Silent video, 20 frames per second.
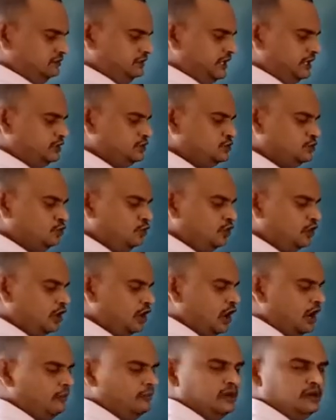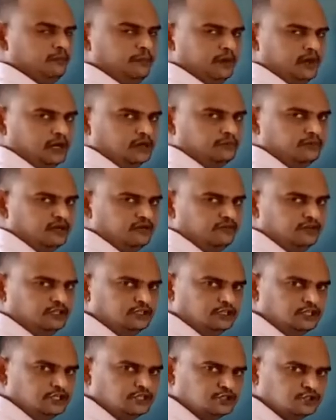There is no common part
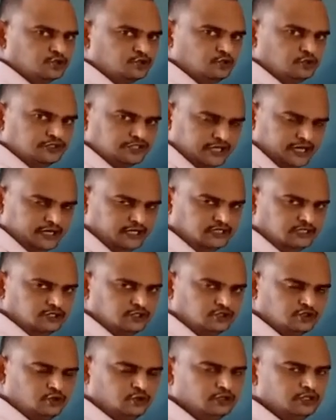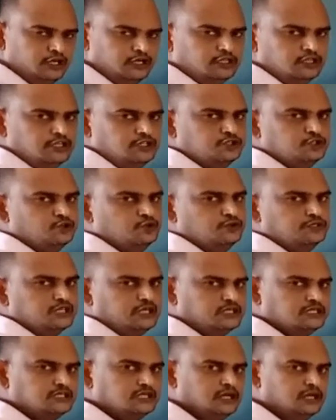between these two sets, so that these two
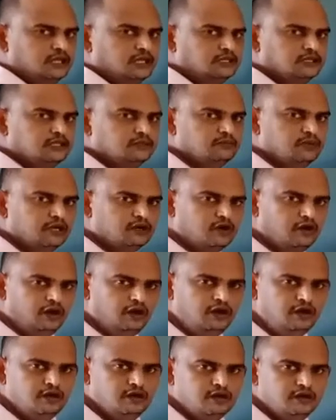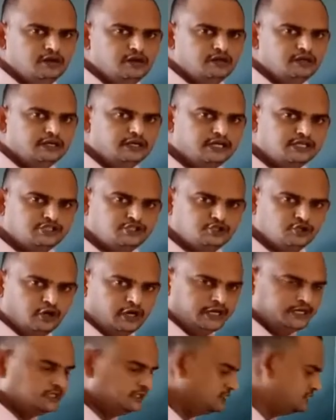sets are nothing but called
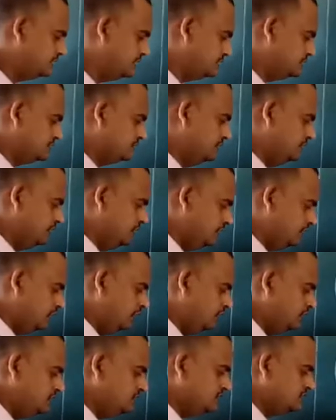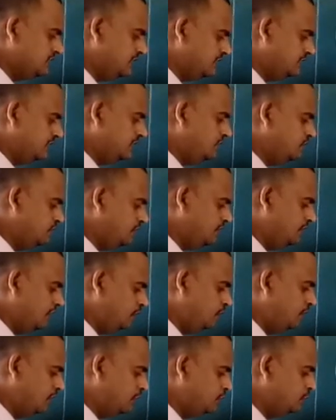disjoint sets. Now in set A we
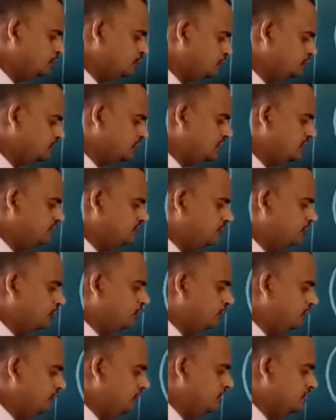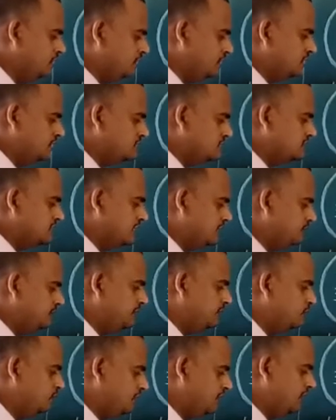have 1, 2, 3, 4. In set B
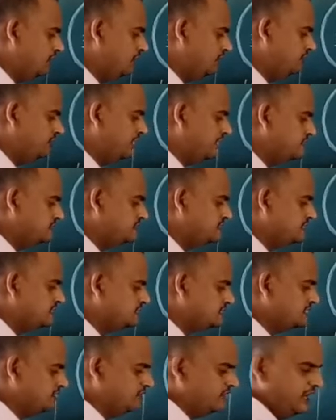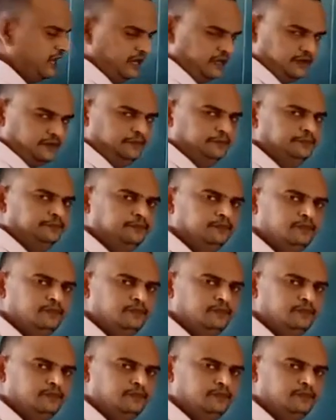we have 5, 6, 7, 8.